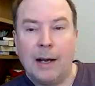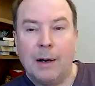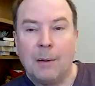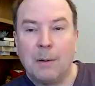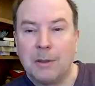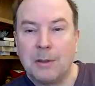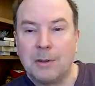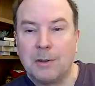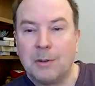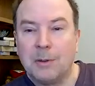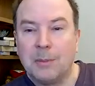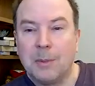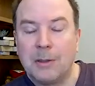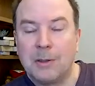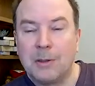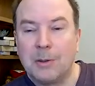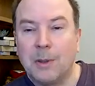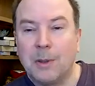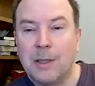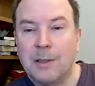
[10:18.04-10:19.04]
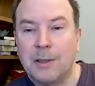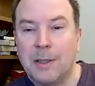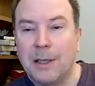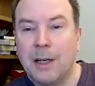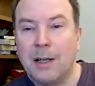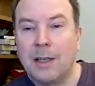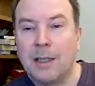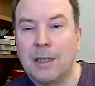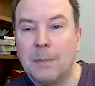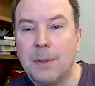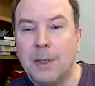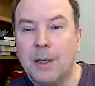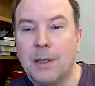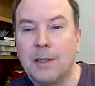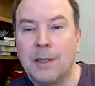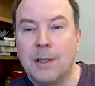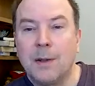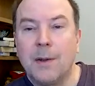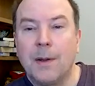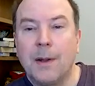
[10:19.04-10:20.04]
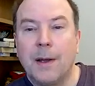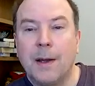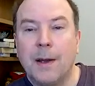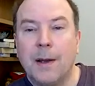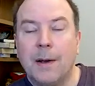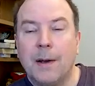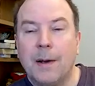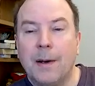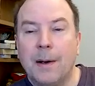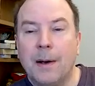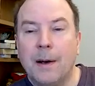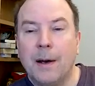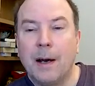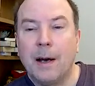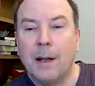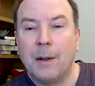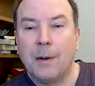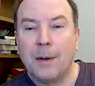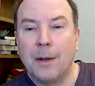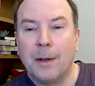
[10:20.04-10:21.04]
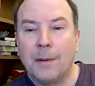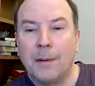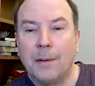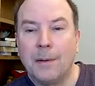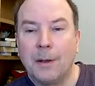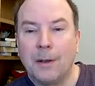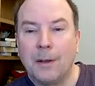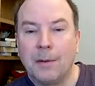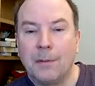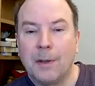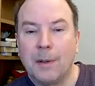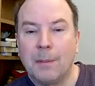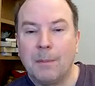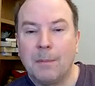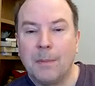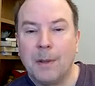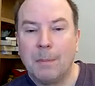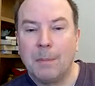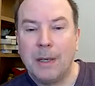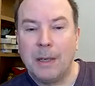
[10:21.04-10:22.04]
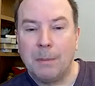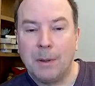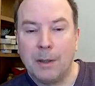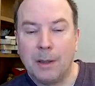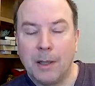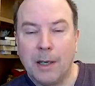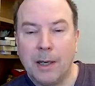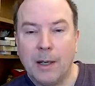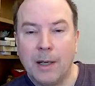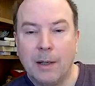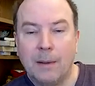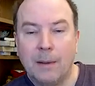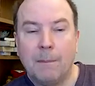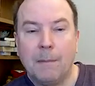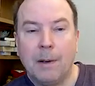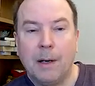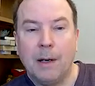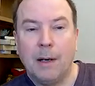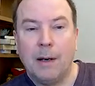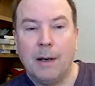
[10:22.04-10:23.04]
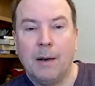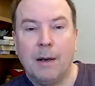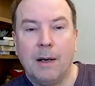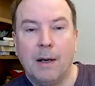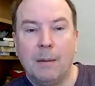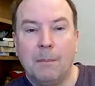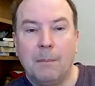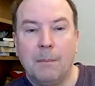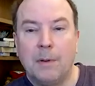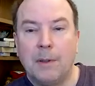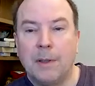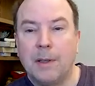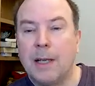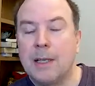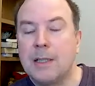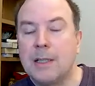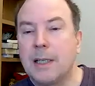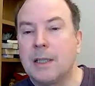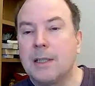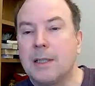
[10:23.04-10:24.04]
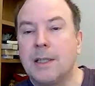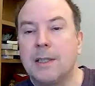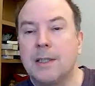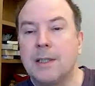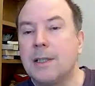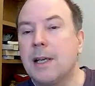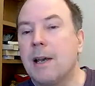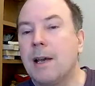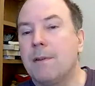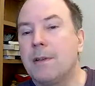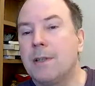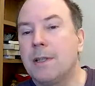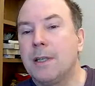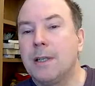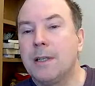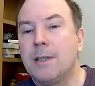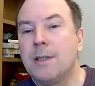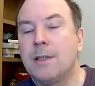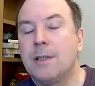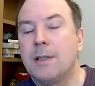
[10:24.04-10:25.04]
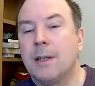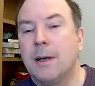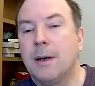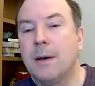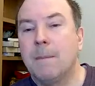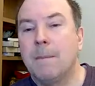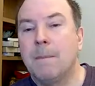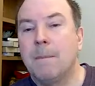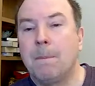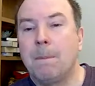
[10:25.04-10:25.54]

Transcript: And I was almost always the youngest person there. A lot of the people there were in their 60s and 70s.